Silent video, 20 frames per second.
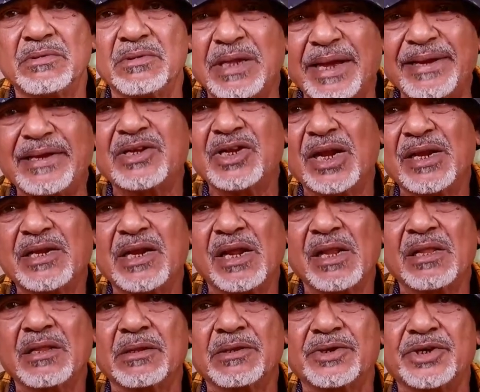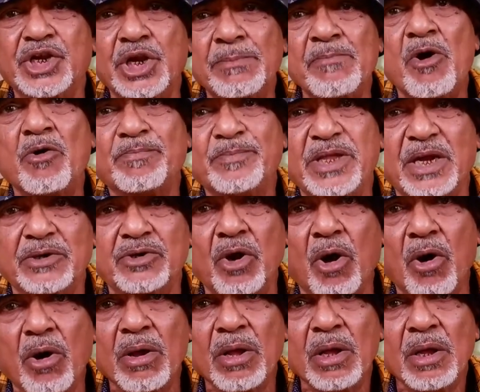the entitled Dream of the
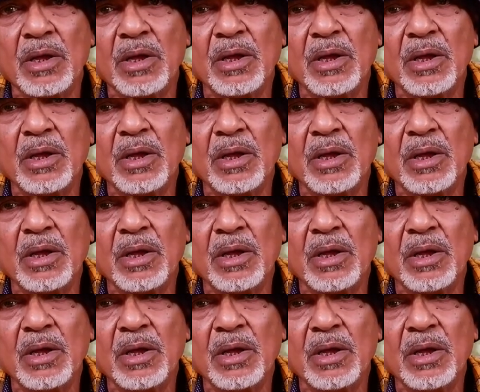Dog